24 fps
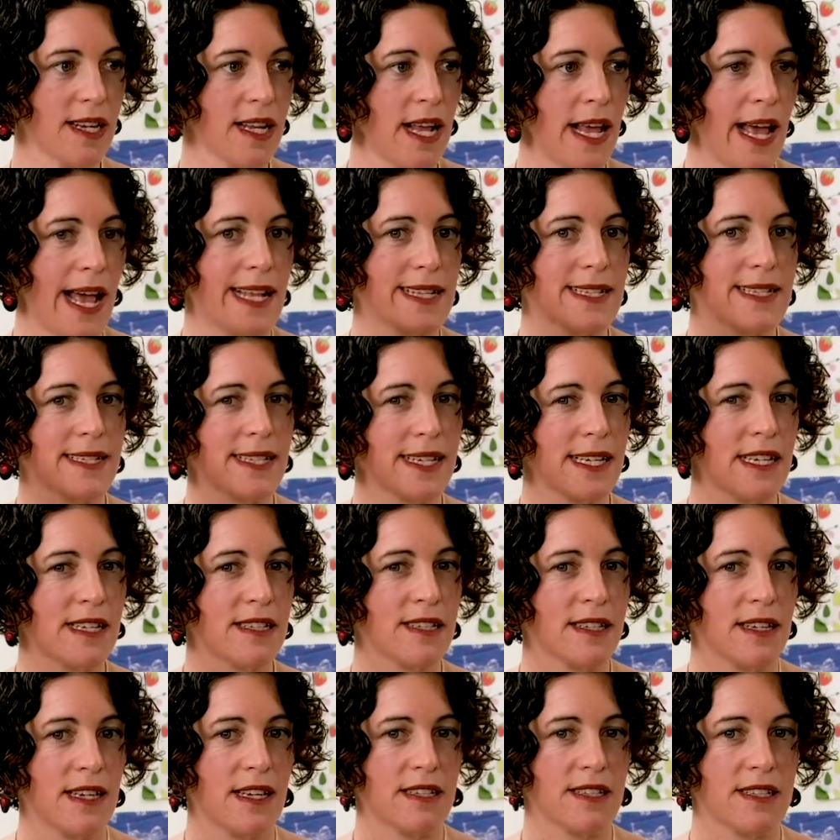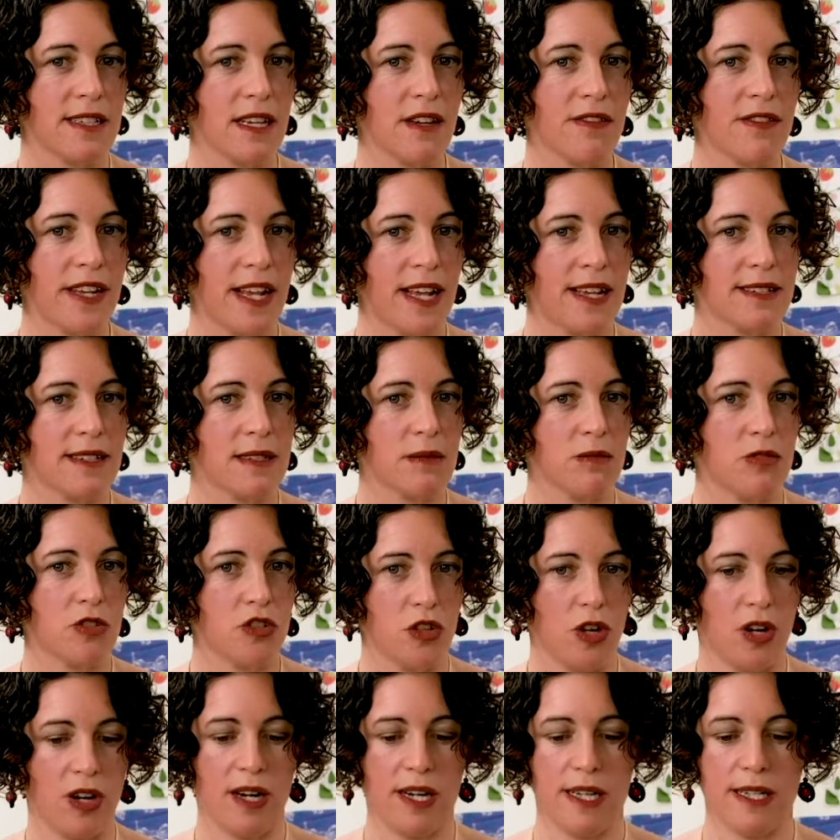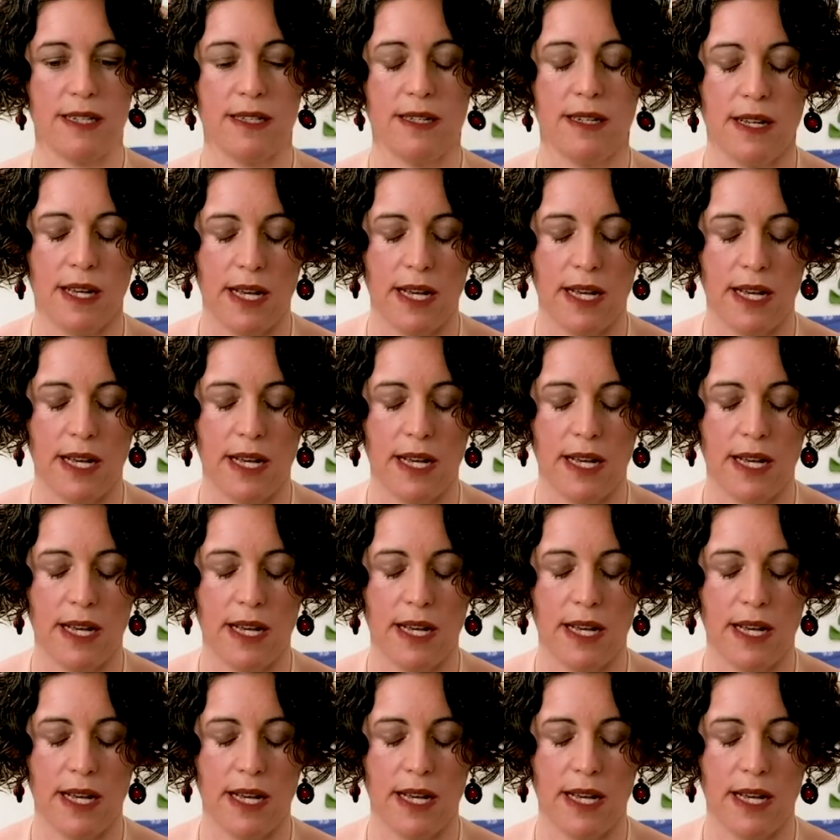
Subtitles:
and see if it has some shine.